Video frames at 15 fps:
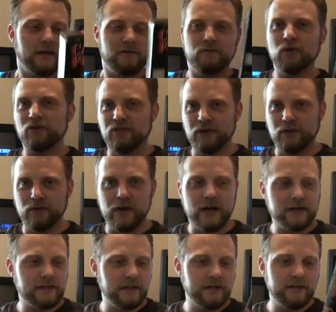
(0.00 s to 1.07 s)
Virgin
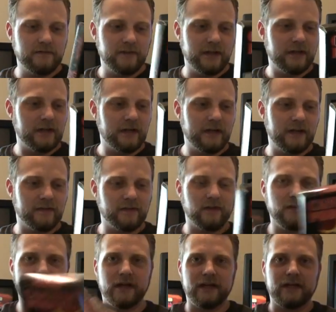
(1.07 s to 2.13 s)
Interactive, and it's
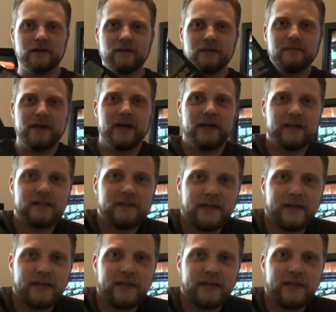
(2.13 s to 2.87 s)
all like on the back,